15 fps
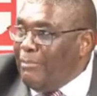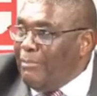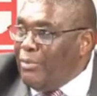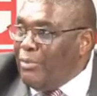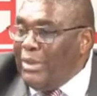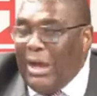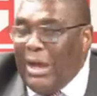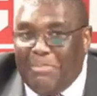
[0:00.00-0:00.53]

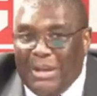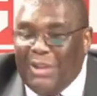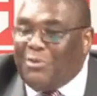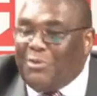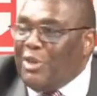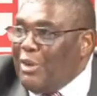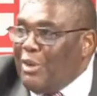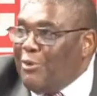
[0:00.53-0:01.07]
They are
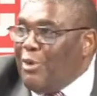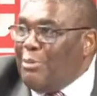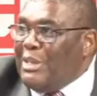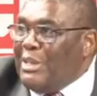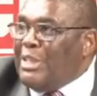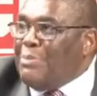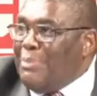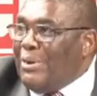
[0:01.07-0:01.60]
benefiting from
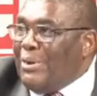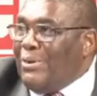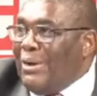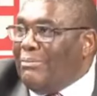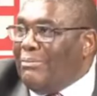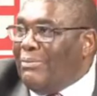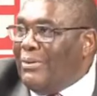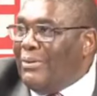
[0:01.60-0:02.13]
this program.
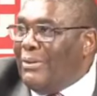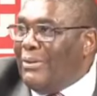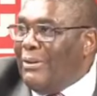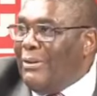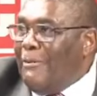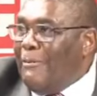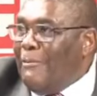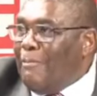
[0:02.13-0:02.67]

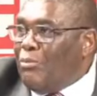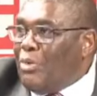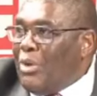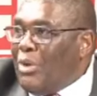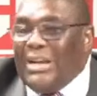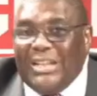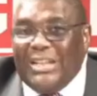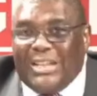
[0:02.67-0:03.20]

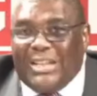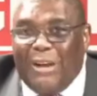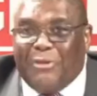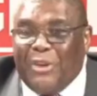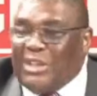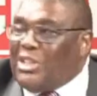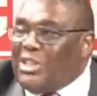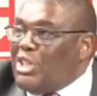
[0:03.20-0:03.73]
And it
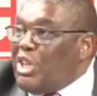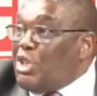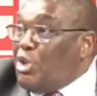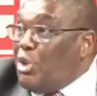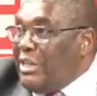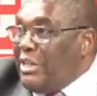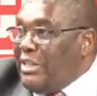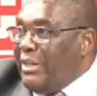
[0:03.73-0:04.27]
affects the
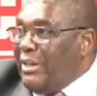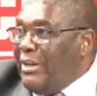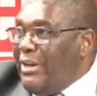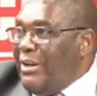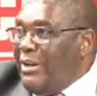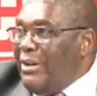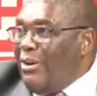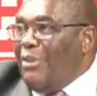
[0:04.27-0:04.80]
security
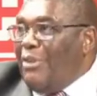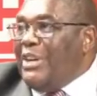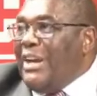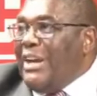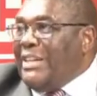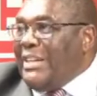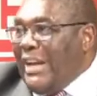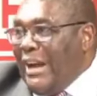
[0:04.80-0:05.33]
of the
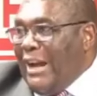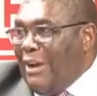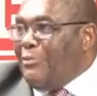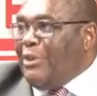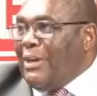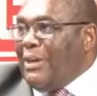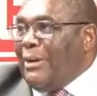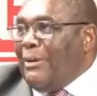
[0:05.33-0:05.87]
entire Africa.